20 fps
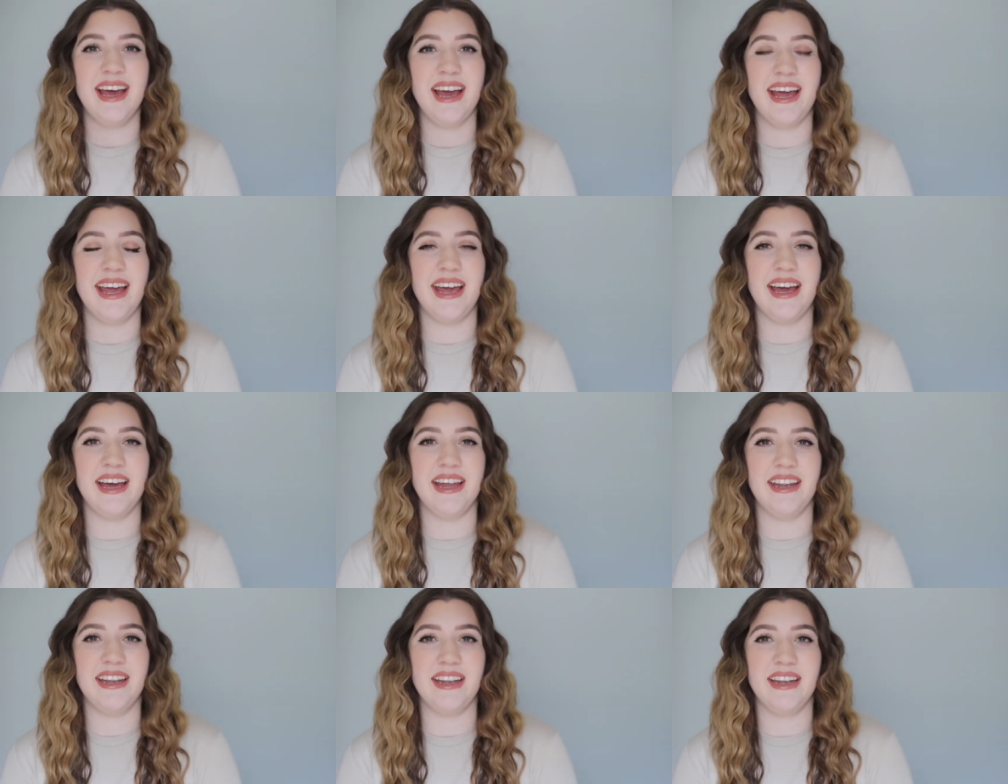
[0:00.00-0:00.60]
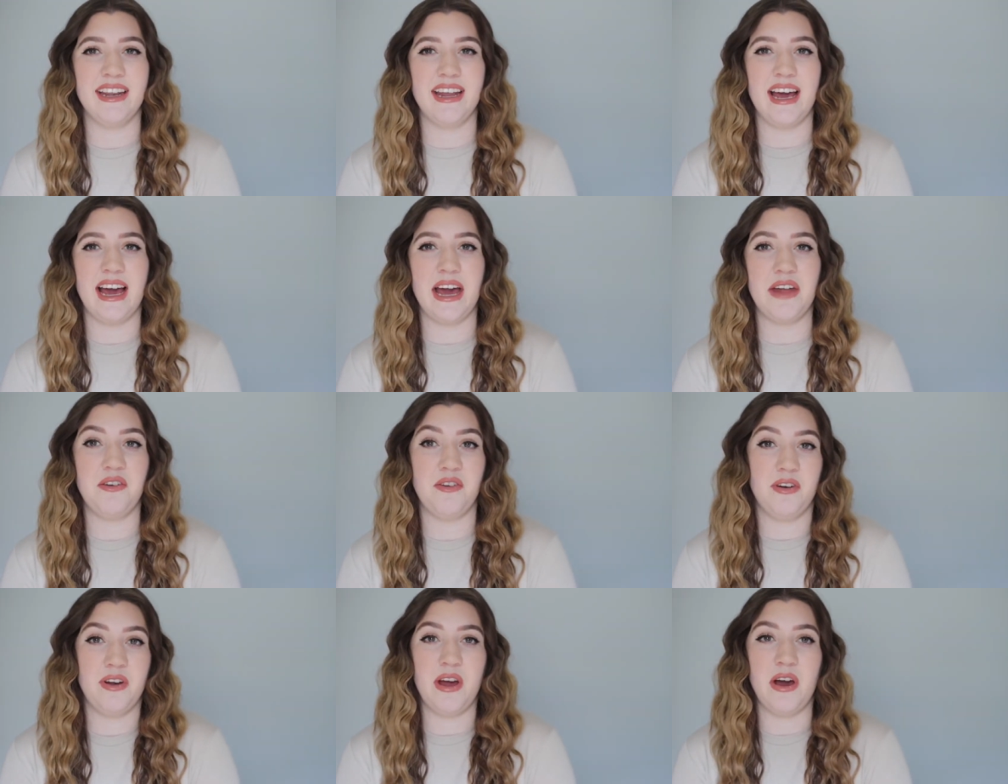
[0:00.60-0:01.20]
And I
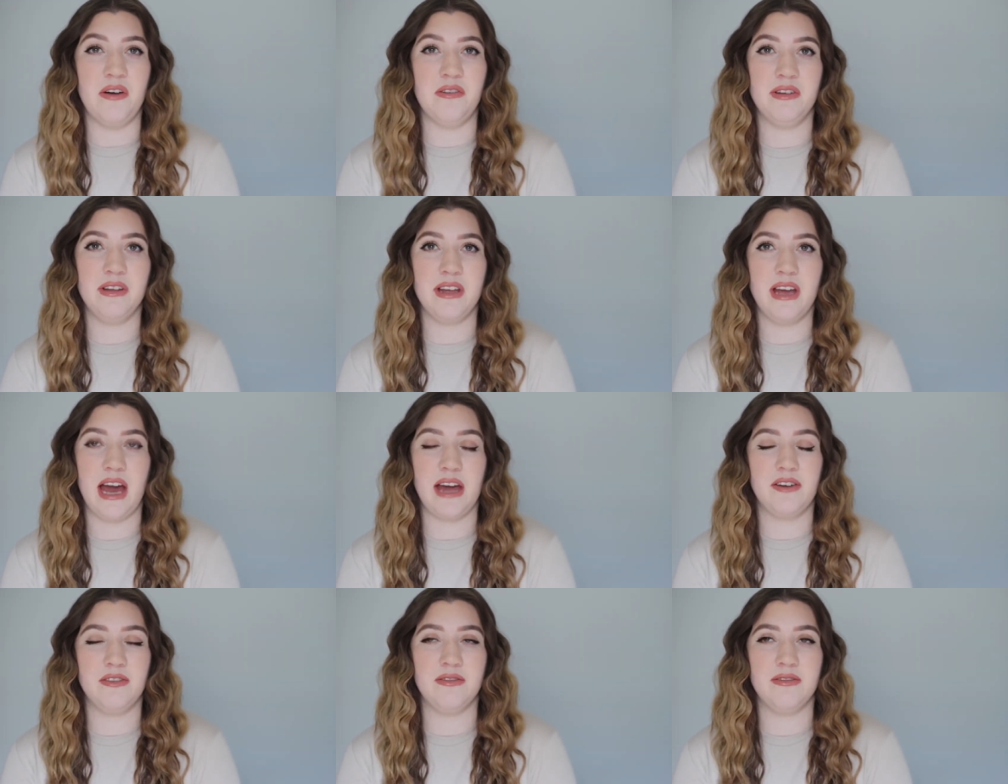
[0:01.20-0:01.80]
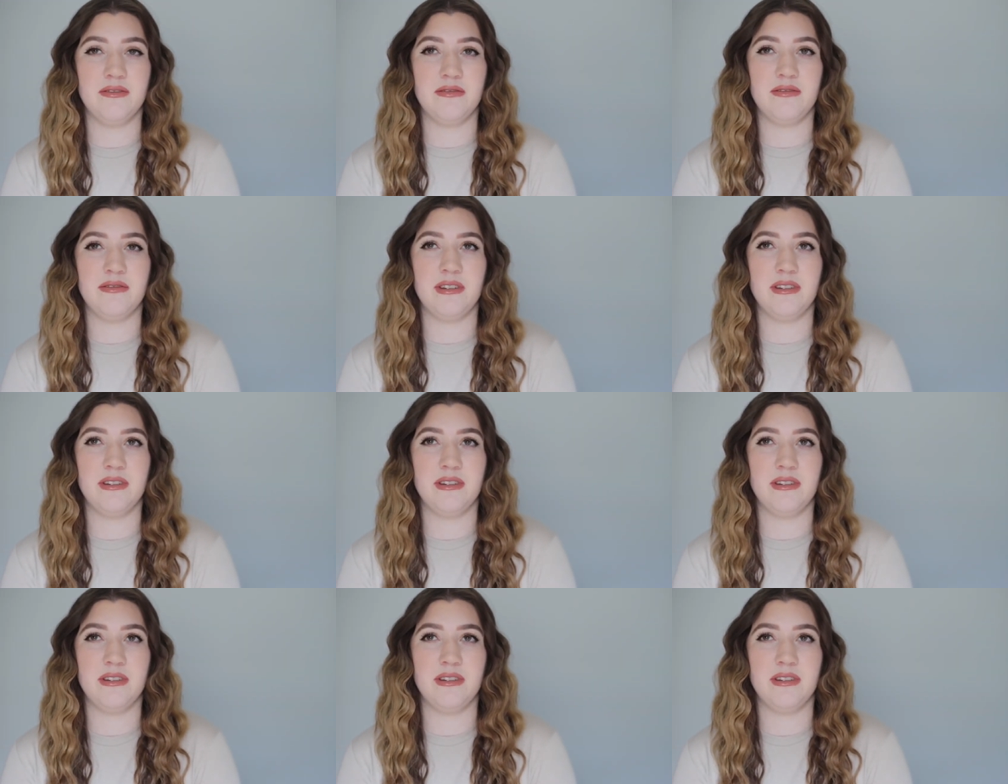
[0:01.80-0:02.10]
don't know, I don't